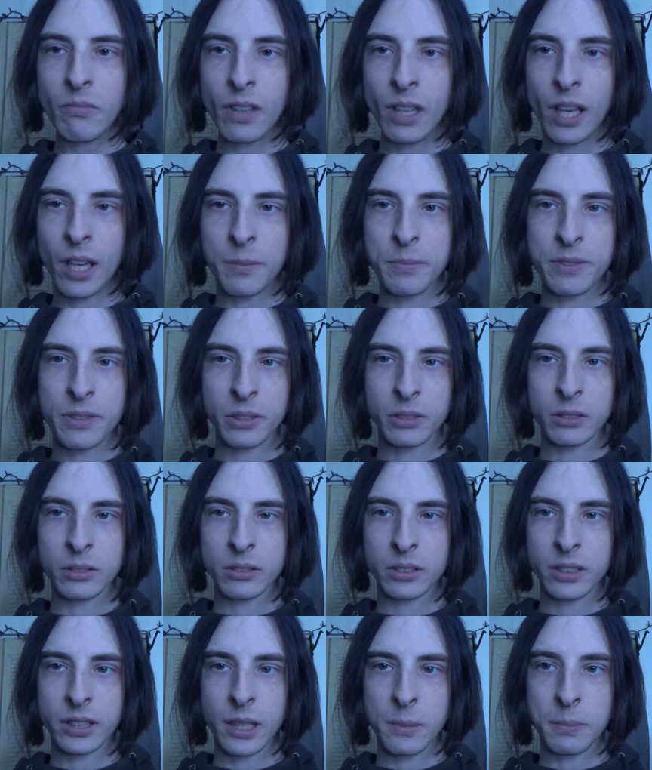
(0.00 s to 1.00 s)
I'm still
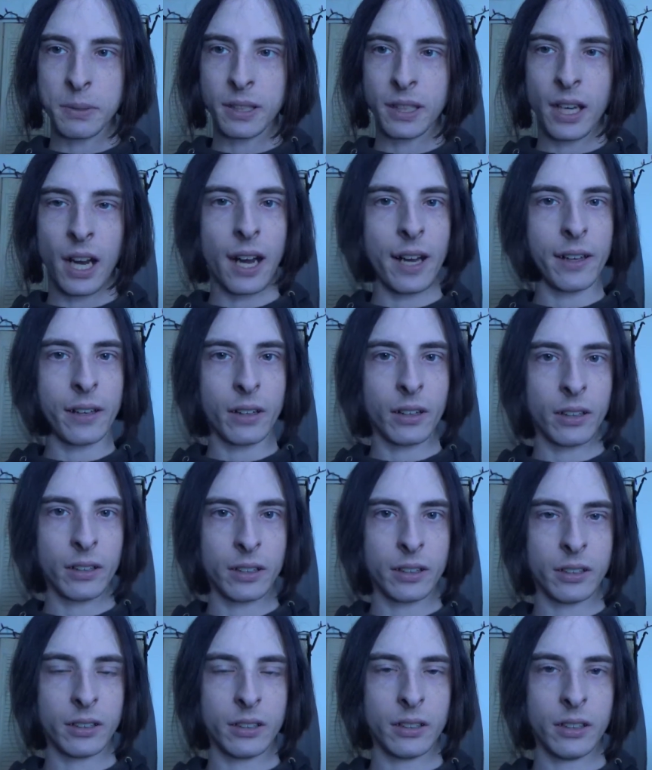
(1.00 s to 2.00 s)
keeping an eye
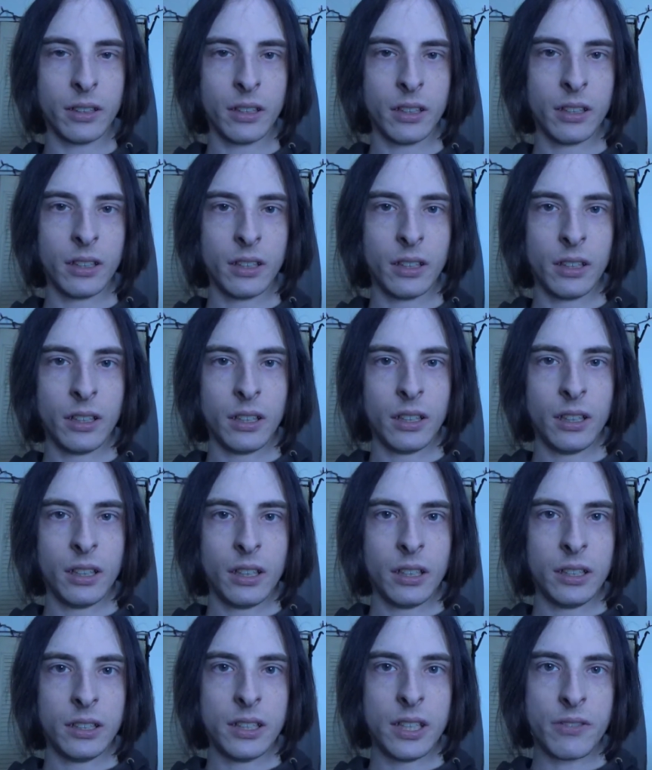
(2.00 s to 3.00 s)
on
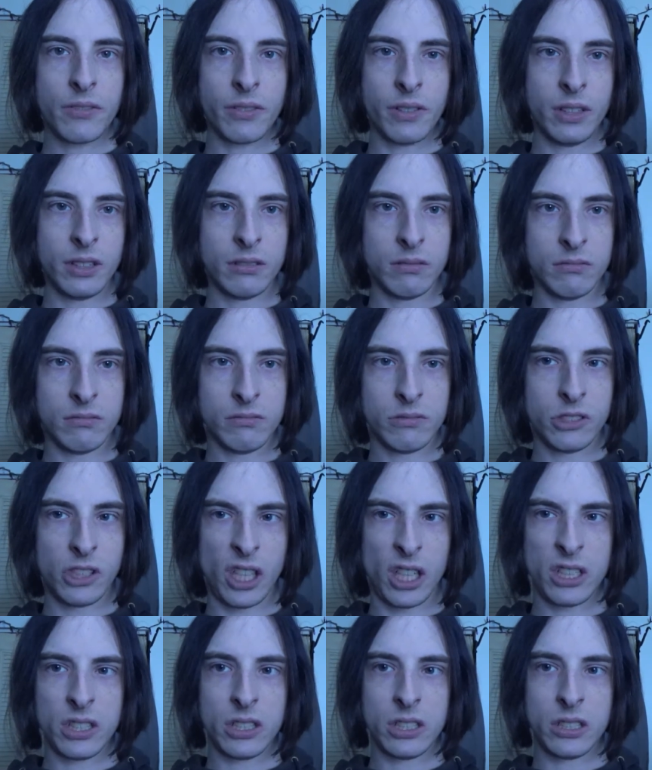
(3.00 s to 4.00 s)
different
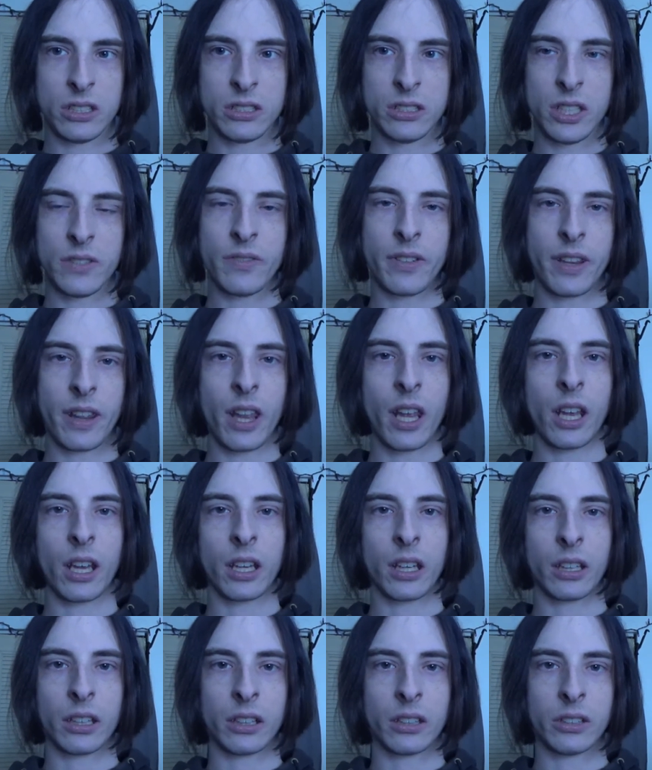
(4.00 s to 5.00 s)
changes, different
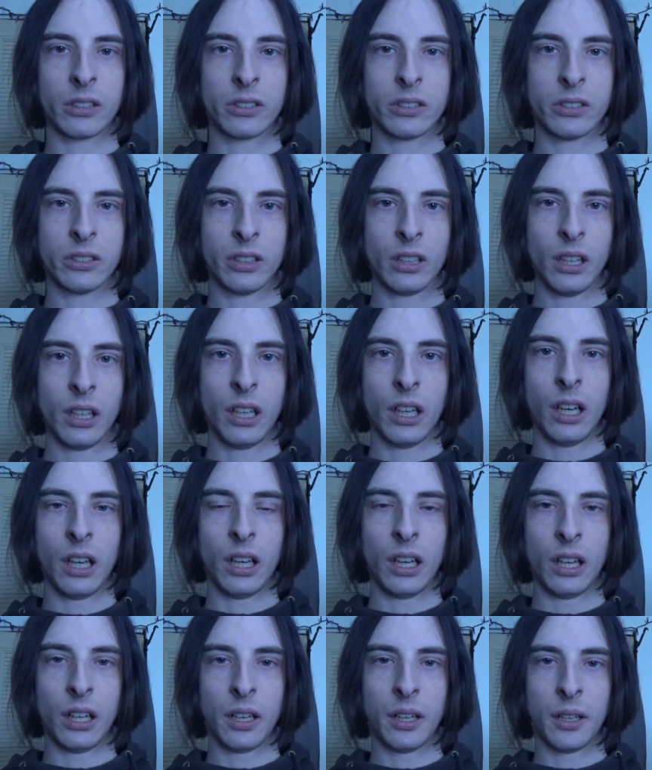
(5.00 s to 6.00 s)
things.
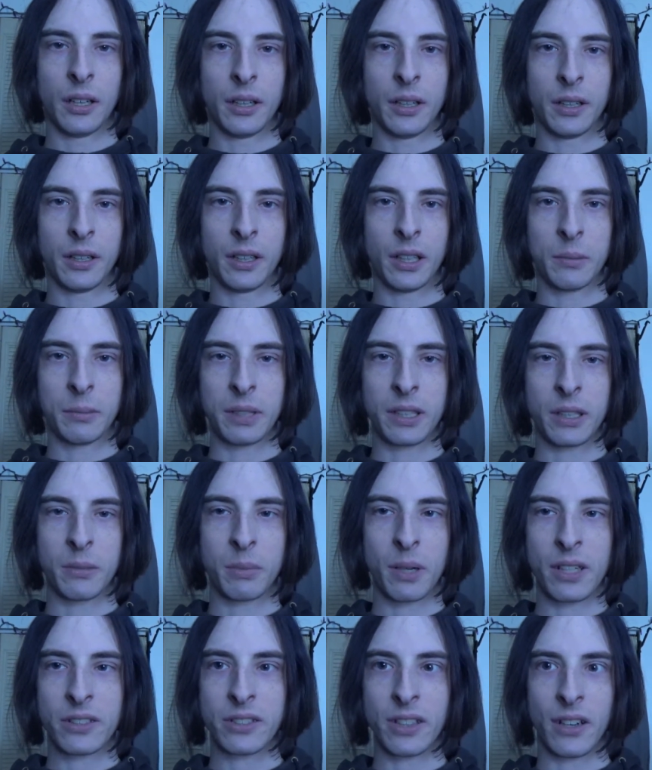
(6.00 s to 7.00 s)
I mean, the
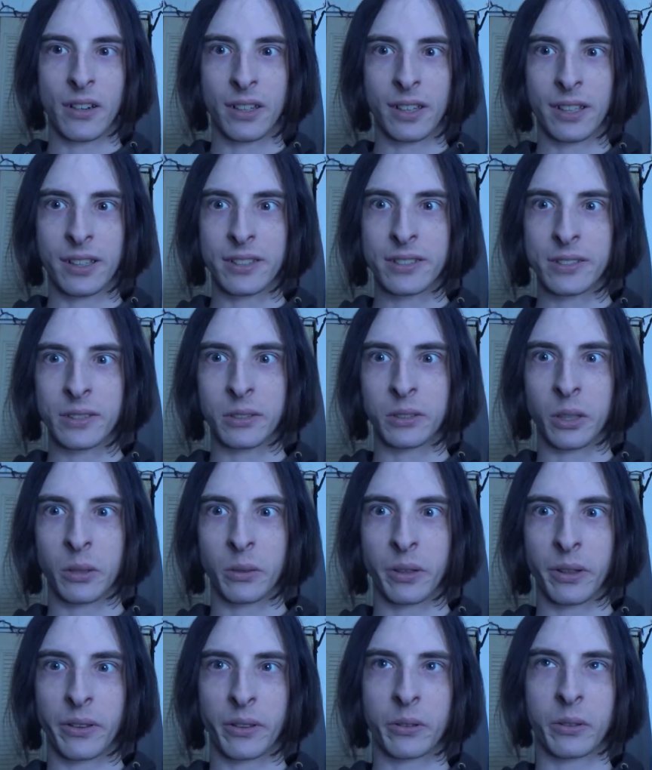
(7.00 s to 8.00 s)
breast area is still
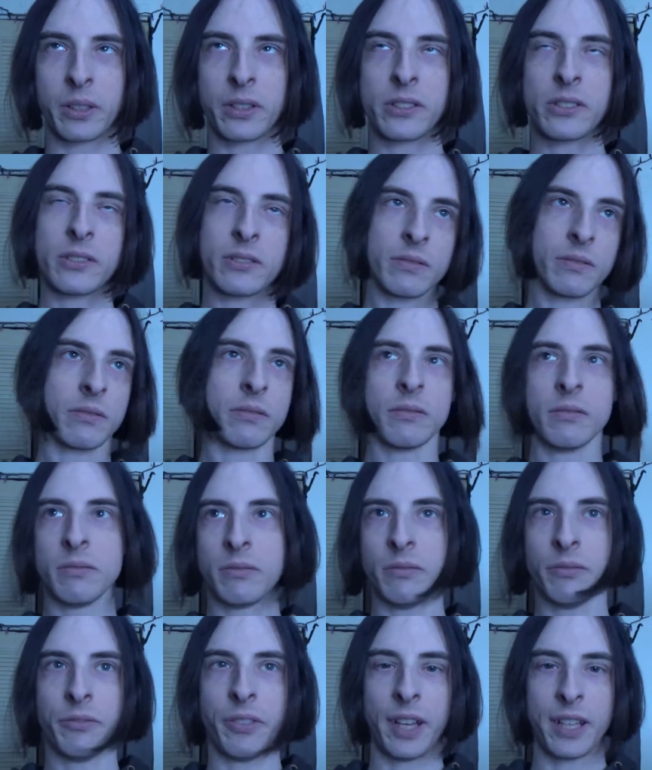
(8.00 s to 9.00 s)
going through its
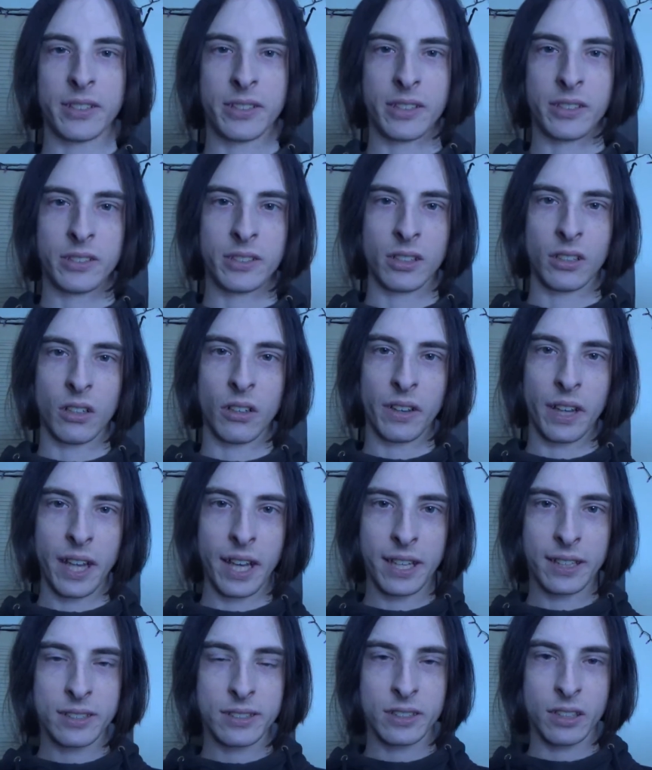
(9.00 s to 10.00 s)
phases and all
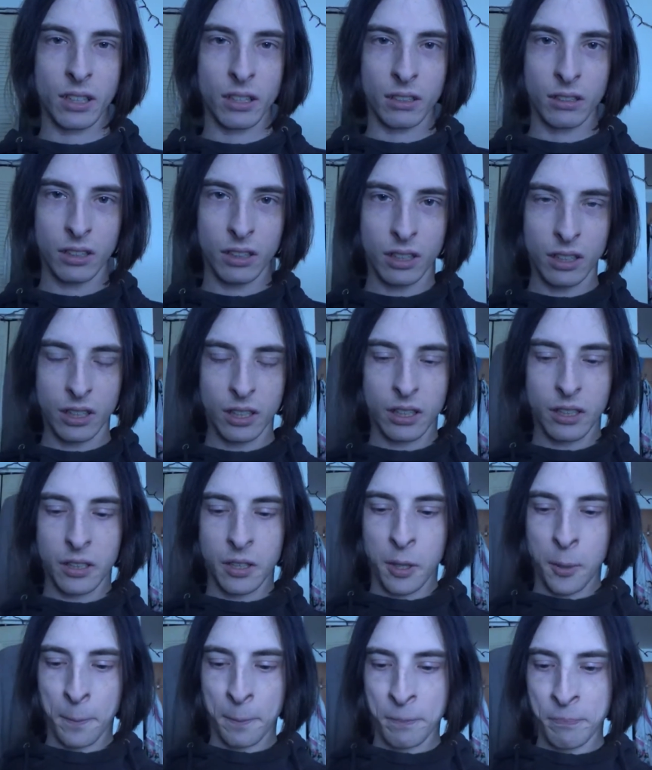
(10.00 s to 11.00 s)
that, so
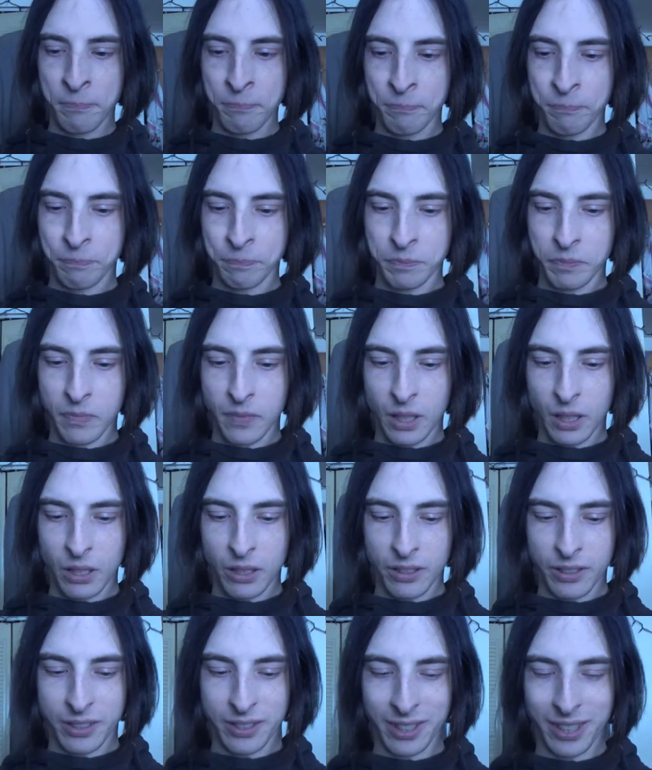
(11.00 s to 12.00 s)

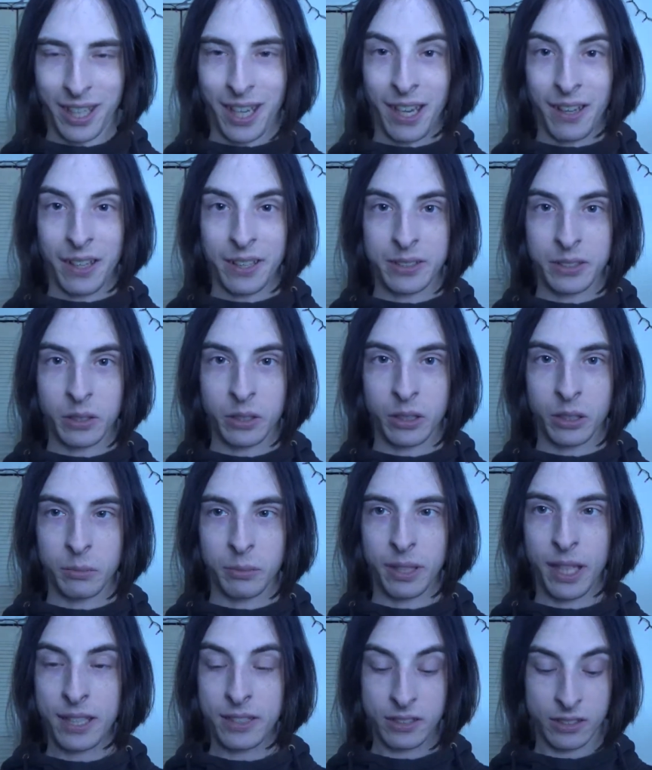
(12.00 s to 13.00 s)
see how that's going.
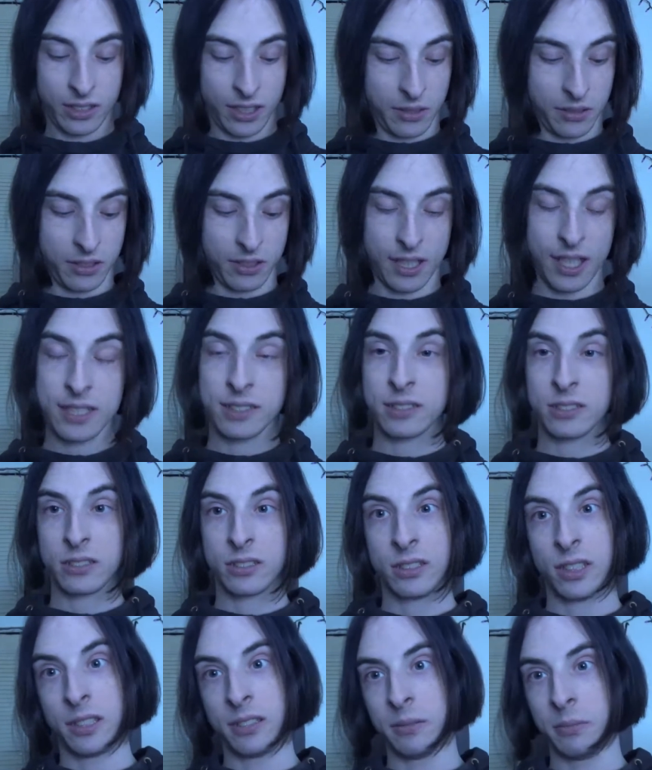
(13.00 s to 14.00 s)
But that seems
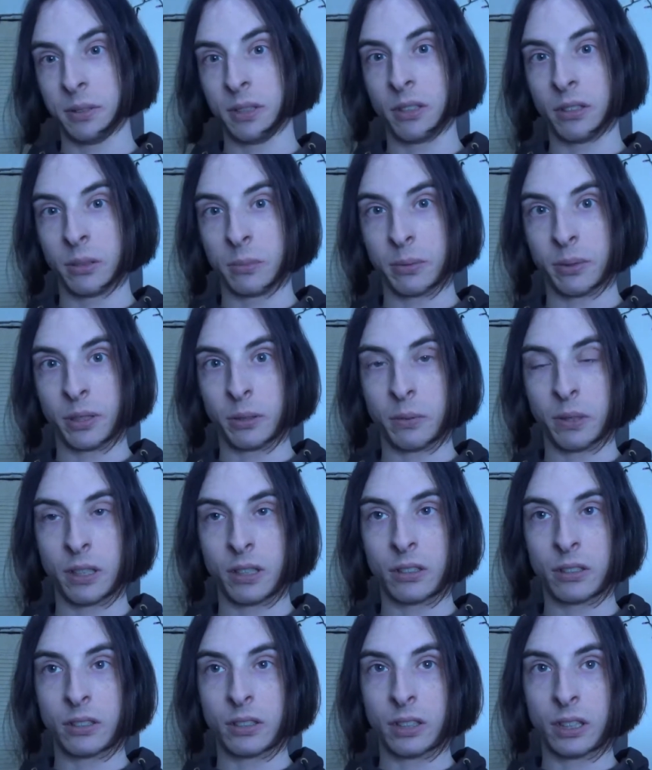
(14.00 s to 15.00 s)
to be going pretty
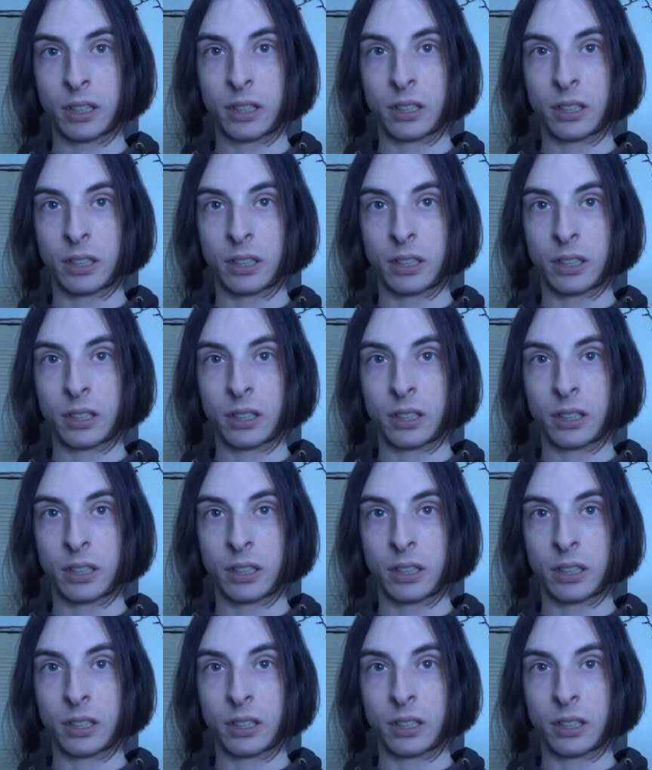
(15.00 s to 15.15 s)
well.